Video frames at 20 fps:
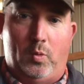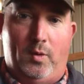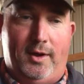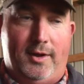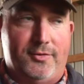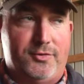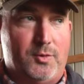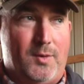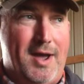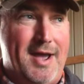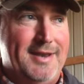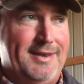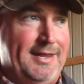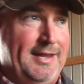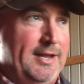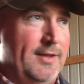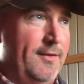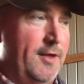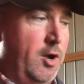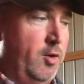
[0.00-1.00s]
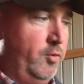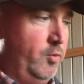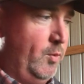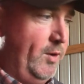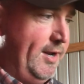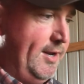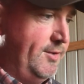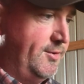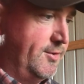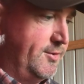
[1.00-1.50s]
well. So IDing those
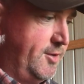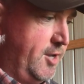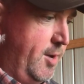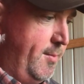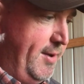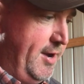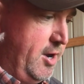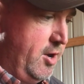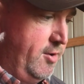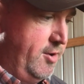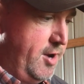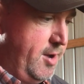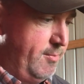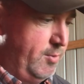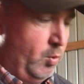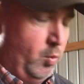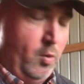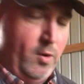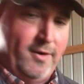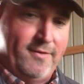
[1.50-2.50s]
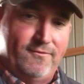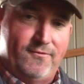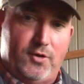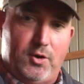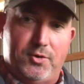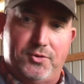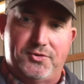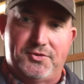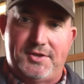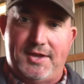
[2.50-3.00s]
weeds is going to be our number one
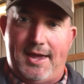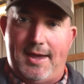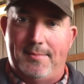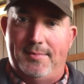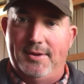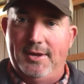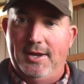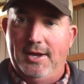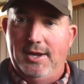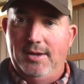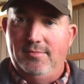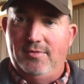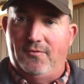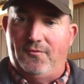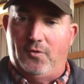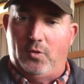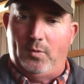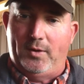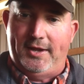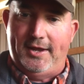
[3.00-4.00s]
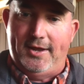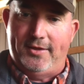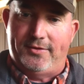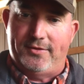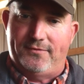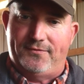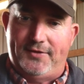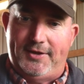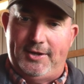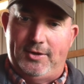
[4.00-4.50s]
first step before we hit
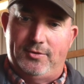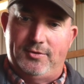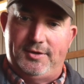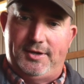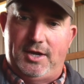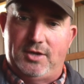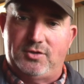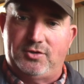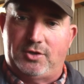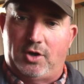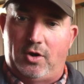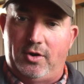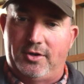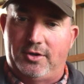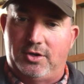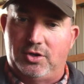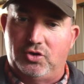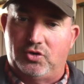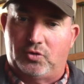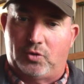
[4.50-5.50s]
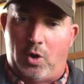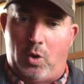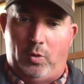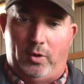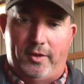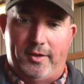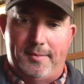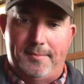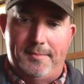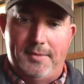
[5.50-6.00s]
the field and get started
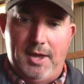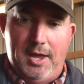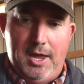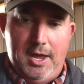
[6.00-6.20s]
controlling them.